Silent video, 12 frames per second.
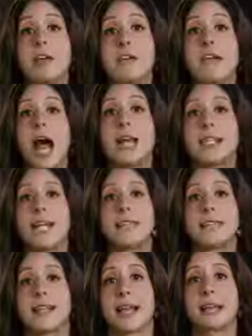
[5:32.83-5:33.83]
you've not
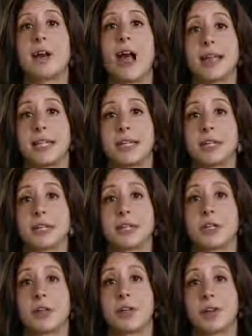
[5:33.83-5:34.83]
yet set your audience
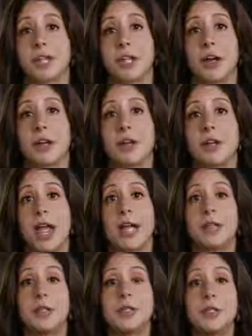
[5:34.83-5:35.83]
for your video,
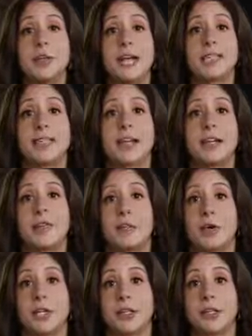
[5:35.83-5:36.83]
and YouTube has set it
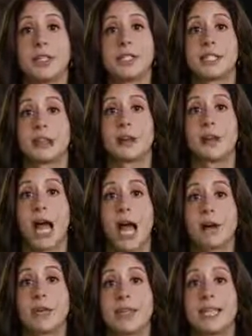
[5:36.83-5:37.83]
for you to
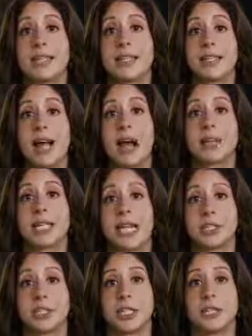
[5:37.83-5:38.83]
comply with legal
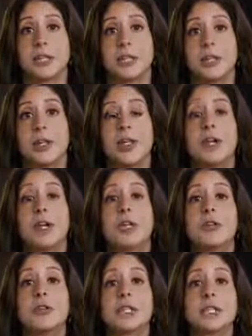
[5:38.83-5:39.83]
obligations,
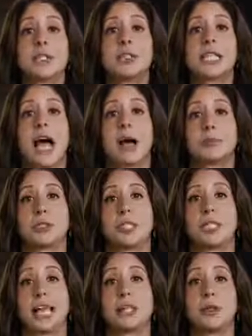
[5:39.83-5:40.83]
you can choose the
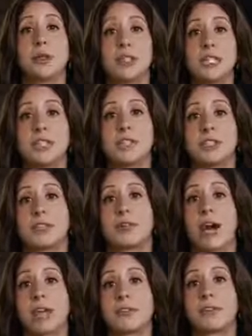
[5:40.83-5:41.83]
option that you believe is
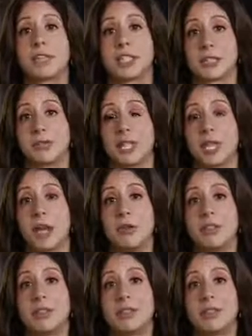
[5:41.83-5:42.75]
correct for this video.